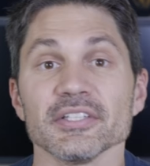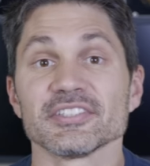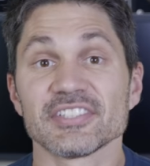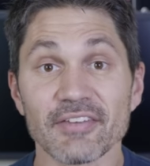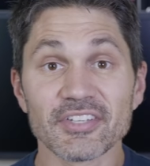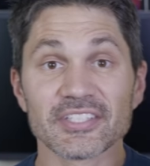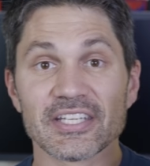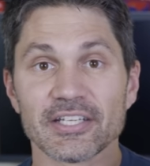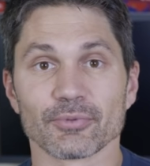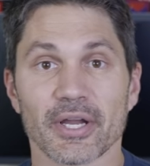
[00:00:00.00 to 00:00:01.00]

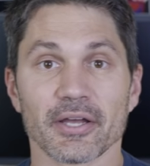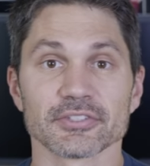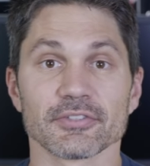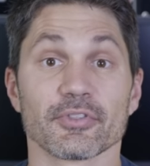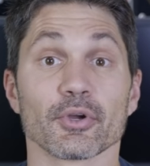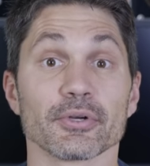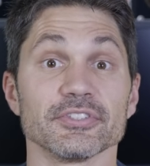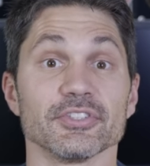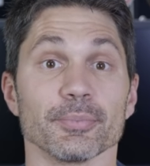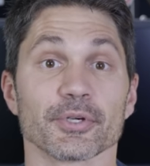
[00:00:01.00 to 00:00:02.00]
17 rounds of 30
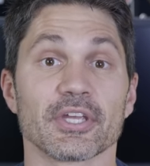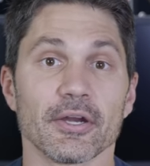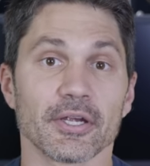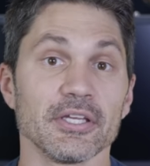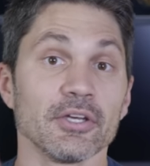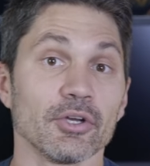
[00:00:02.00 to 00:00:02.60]
Super Carry